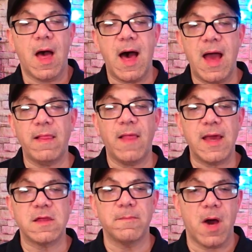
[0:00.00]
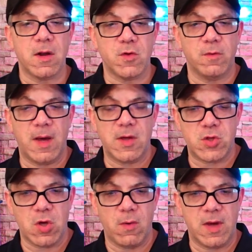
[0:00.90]
I like to monitor my
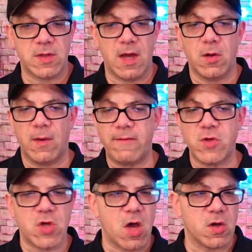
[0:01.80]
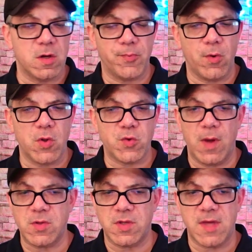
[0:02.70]
showings. I don't have a shotgun approach where
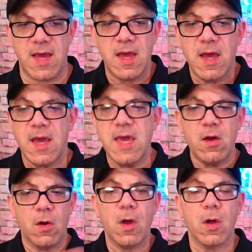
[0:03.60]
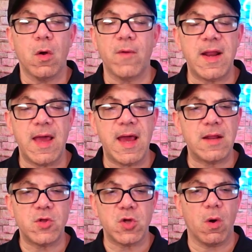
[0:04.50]
I just say, here, go right ahead
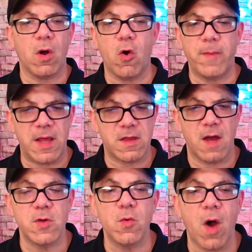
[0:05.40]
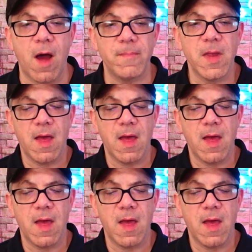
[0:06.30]
and show our home anytime you want.